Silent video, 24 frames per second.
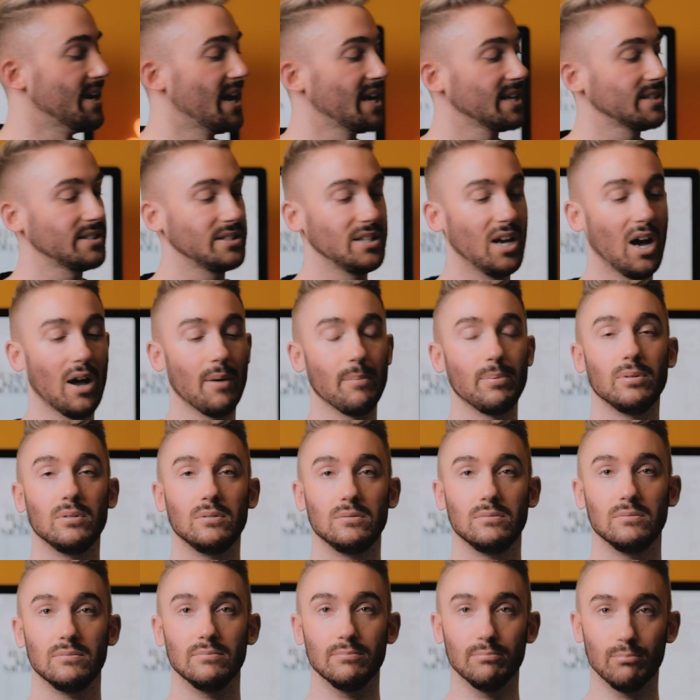next up,
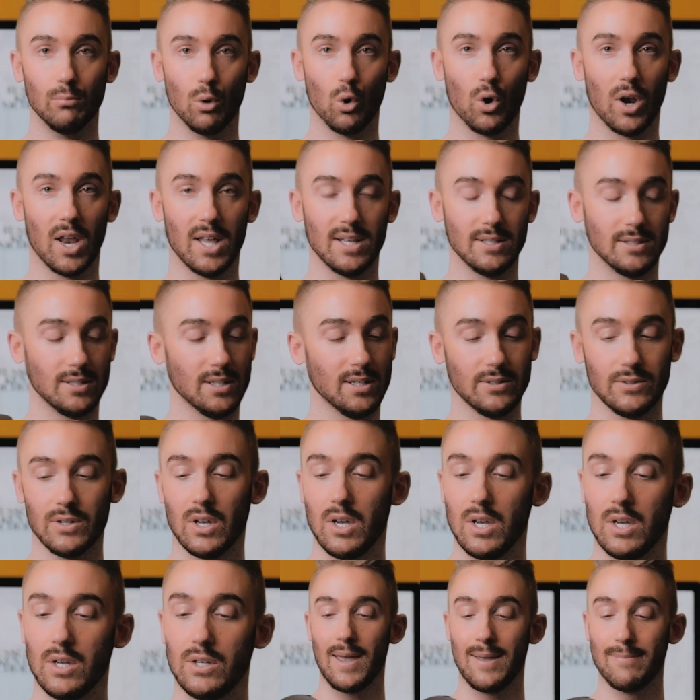more lenses.
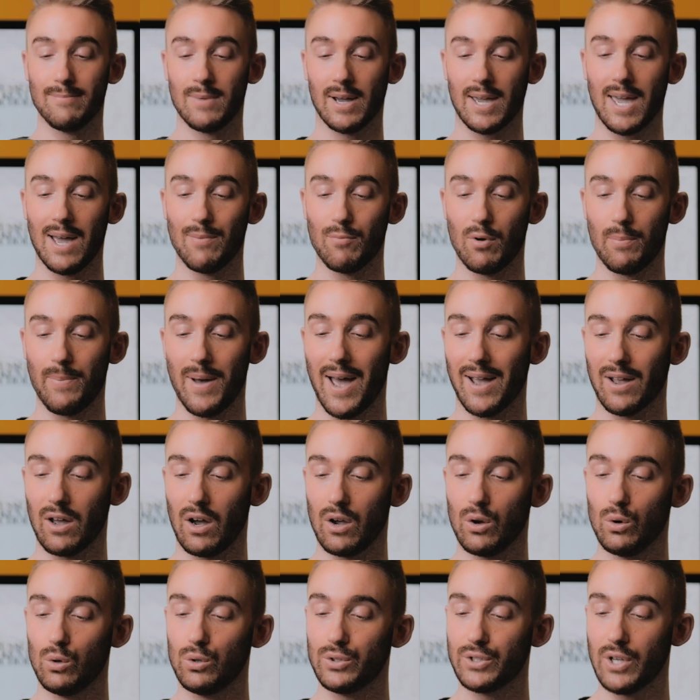In my camera bag,
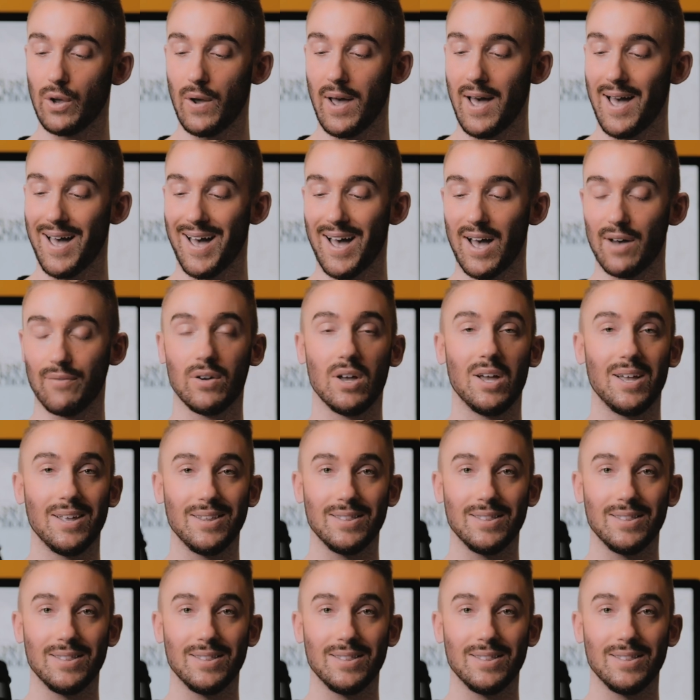I also have